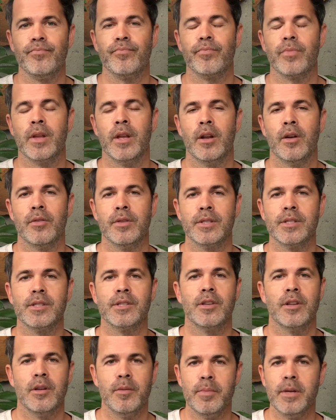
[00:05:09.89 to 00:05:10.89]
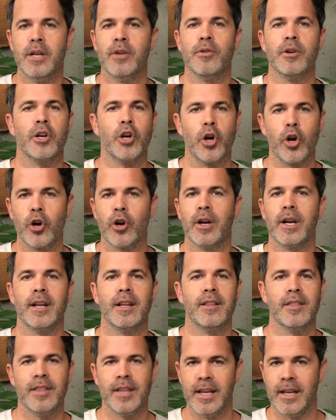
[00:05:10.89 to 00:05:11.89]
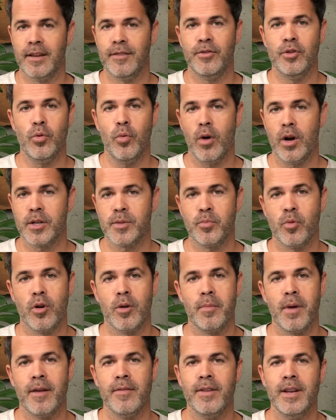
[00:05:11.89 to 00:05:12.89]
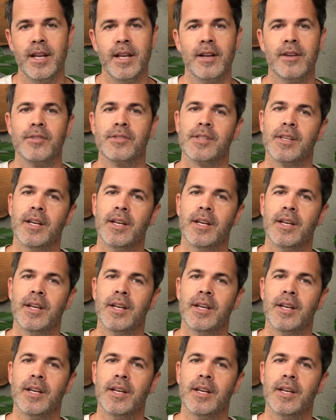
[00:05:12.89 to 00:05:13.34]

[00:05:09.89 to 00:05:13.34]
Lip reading: You know, this is going to be a recurring thing if you watch more of my videos.